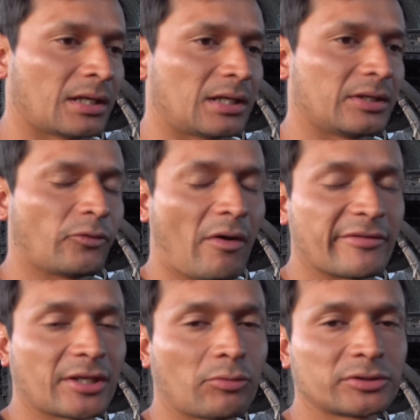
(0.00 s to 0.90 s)
You
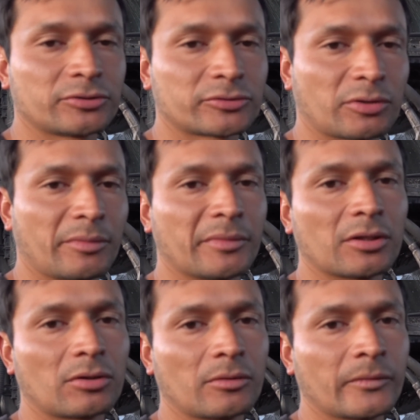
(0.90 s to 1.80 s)
have any questions, comment
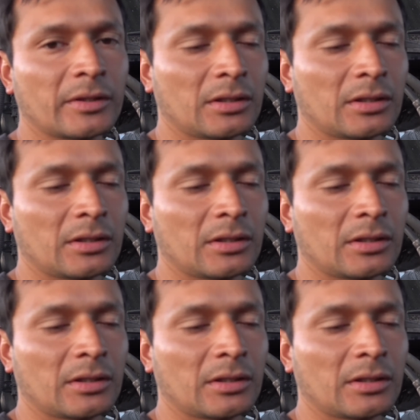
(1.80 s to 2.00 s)
below.